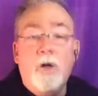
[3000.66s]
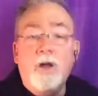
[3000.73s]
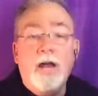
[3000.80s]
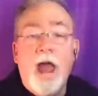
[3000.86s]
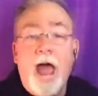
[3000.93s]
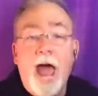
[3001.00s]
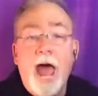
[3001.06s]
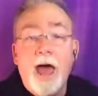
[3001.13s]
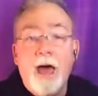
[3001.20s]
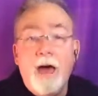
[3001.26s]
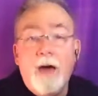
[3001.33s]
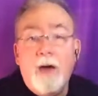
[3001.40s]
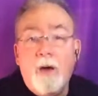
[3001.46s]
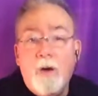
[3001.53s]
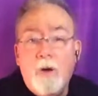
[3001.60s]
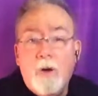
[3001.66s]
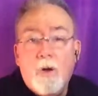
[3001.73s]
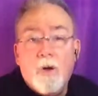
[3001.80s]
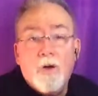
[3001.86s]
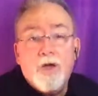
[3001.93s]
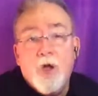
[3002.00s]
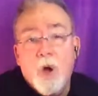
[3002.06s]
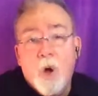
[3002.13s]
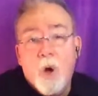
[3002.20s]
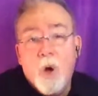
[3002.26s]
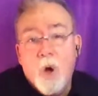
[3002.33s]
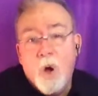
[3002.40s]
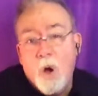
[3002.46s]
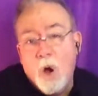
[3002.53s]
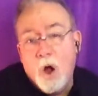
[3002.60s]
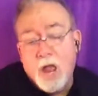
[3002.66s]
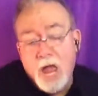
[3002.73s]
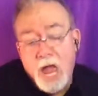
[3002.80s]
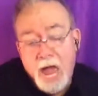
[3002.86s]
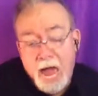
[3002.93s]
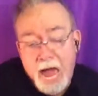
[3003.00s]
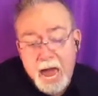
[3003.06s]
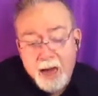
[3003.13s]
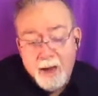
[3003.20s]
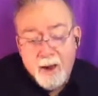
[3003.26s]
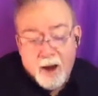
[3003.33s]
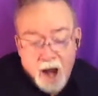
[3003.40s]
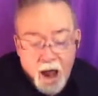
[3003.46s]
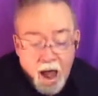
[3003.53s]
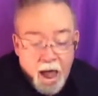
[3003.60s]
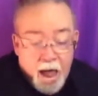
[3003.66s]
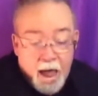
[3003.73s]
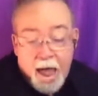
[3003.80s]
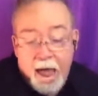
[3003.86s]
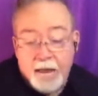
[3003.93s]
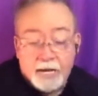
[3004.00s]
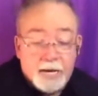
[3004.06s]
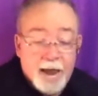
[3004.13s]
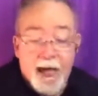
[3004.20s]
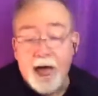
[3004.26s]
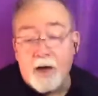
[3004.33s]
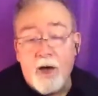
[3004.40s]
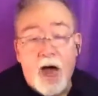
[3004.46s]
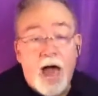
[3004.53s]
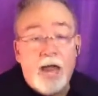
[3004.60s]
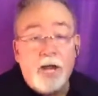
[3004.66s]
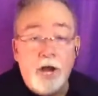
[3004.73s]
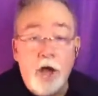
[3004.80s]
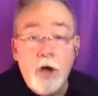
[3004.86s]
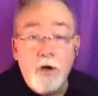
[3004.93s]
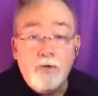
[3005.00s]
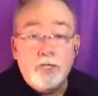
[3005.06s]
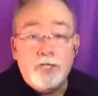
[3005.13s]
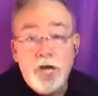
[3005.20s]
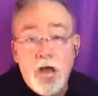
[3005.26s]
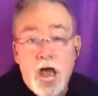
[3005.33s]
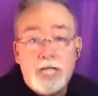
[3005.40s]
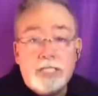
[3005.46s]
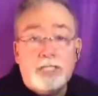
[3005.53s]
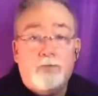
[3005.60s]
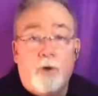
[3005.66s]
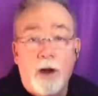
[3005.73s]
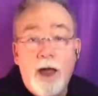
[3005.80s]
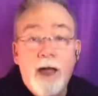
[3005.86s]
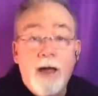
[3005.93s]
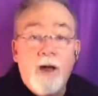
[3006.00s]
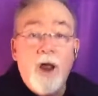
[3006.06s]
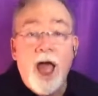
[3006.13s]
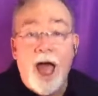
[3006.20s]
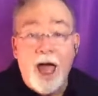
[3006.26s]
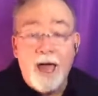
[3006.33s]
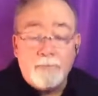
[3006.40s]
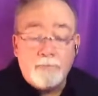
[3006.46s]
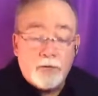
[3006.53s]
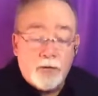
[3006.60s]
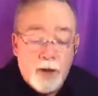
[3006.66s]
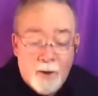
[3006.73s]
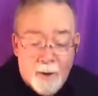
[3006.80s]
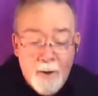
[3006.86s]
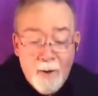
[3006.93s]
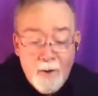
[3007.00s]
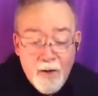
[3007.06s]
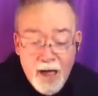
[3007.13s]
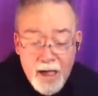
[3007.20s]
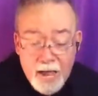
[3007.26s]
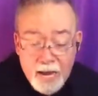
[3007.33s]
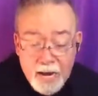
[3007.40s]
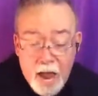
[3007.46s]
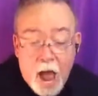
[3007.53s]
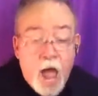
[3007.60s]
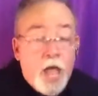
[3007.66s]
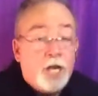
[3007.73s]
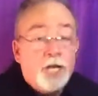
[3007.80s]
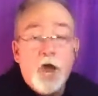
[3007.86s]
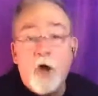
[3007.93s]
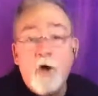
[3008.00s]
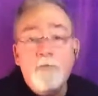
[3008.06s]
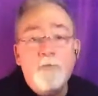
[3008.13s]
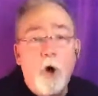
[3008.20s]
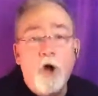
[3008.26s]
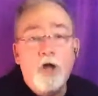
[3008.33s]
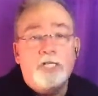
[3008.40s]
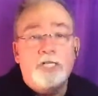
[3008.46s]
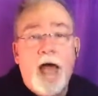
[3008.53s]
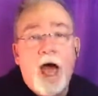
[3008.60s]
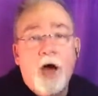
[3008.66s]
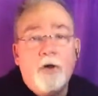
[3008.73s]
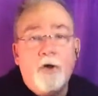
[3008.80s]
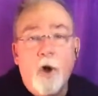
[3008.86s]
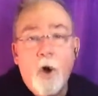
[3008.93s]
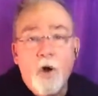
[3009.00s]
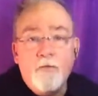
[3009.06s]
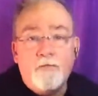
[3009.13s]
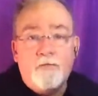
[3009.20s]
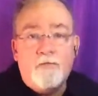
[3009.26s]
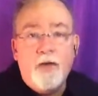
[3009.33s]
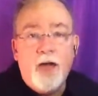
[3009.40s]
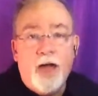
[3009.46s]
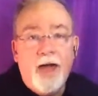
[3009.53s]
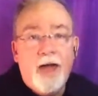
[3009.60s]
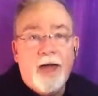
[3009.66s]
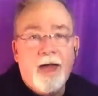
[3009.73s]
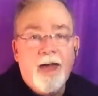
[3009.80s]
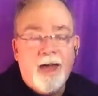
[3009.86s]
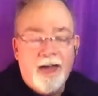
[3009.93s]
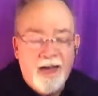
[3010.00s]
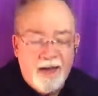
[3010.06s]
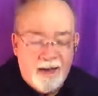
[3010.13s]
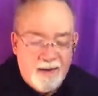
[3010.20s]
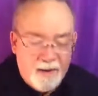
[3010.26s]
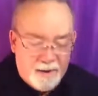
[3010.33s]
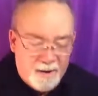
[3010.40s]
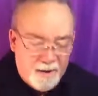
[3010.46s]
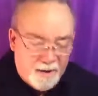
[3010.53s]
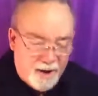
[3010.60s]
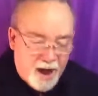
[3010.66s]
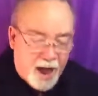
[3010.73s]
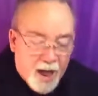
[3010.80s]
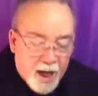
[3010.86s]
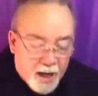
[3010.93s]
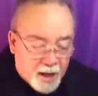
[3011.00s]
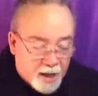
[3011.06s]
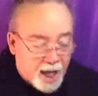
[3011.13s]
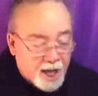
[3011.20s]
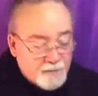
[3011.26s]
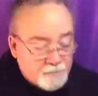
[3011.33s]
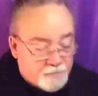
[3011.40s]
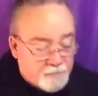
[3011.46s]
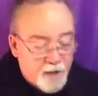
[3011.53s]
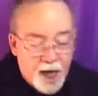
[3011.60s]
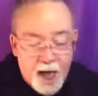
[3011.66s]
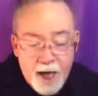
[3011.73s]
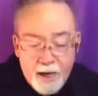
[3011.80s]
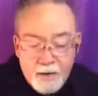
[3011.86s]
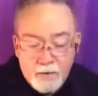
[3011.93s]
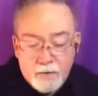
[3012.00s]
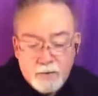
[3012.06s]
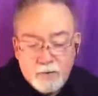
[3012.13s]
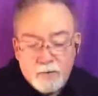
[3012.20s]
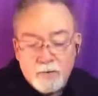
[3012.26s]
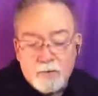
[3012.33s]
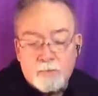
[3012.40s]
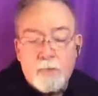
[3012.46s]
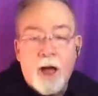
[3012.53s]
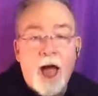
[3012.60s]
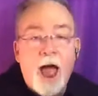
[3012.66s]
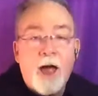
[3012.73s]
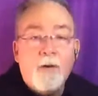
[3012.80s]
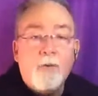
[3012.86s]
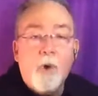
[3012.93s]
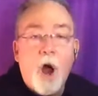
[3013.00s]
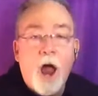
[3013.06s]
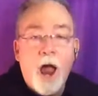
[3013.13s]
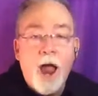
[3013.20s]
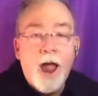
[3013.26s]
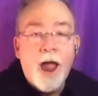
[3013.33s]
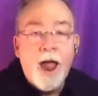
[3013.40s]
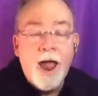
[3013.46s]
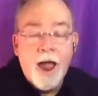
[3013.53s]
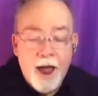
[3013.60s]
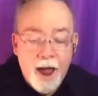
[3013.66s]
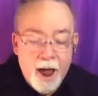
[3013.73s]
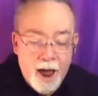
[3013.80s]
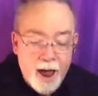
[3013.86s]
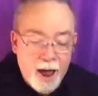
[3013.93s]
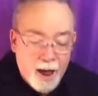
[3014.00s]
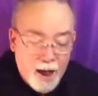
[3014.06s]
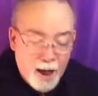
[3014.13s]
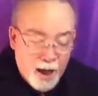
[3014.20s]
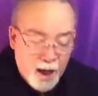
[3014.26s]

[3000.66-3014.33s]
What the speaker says: Now you're here, and now I know just where I'm going. No more doubt or fear, I found my way.